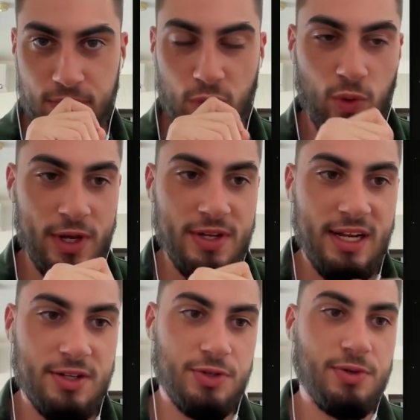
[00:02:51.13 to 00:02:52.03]
What you need to
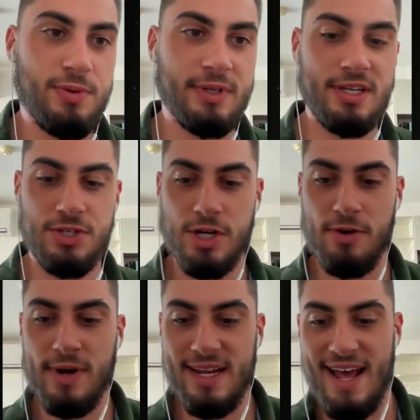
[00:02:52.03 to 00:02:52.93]
do is
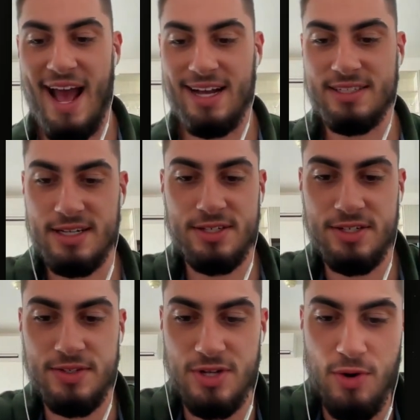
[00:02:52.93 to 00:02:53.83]
generate an access
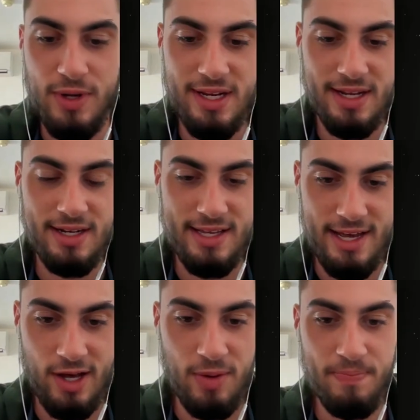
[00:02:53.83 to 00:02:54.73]
token in
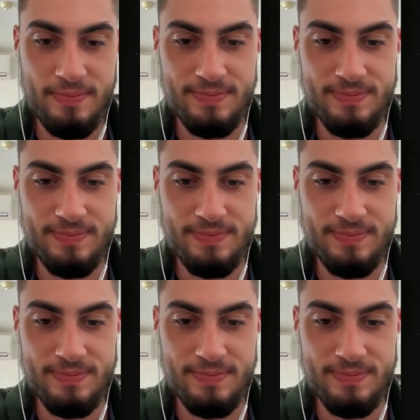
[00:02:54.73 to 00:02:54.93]
GitHub.